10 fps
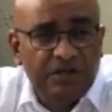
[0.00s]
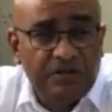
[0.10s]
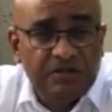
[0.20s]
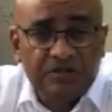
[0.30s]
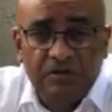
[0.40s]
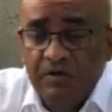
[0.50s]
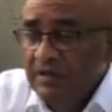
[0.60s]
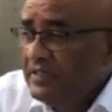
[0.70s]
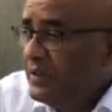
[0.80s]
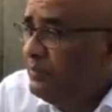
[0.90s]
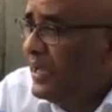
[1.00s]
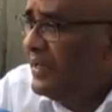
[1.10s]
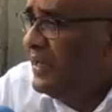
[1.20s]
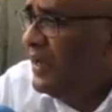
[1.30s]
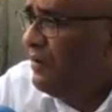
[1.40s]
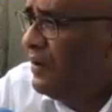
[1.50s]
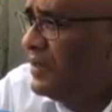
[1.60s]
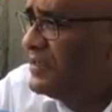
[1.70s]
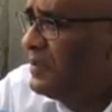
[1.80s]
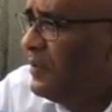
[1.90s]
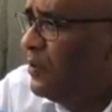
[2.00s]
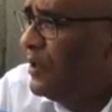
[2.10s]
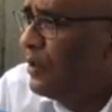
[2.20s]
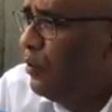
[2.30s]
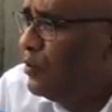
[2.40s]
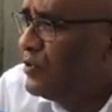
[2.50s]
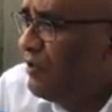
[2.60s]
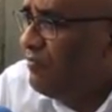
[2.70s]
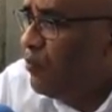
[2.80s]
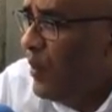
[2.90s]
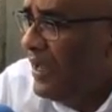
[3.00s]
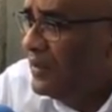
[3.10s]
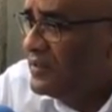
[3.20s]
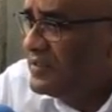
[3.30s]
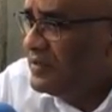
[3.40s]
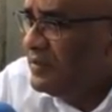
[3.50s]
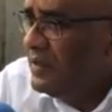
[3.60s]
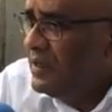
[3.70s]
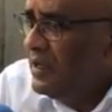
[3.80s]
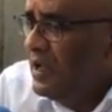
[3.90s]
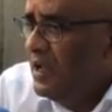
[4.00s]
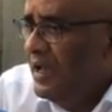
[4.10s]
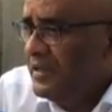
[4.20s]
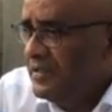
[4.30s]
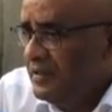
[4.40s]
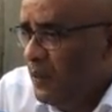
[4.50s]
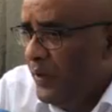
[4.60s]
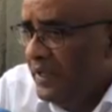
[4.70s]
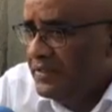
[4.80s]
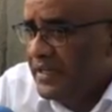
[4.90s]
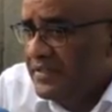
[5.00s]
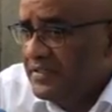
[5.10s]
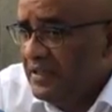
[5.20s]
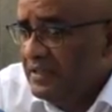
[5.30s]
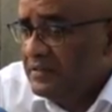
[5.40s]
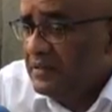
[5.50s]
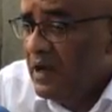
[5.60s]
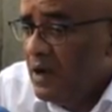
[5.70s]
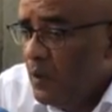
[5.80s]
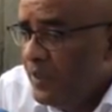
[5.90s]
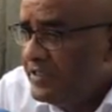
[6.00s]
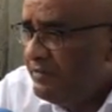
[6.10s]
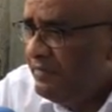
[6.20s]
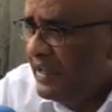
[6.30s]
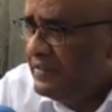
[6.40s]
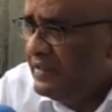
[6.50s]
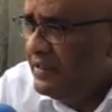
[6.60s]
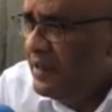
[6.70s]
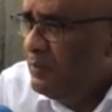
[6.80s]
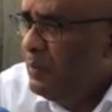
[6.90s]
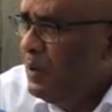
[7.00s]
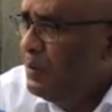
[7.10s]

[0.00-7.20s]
concerns in many areas about the closure of Wales, as the Wales estate, and how it's affecting them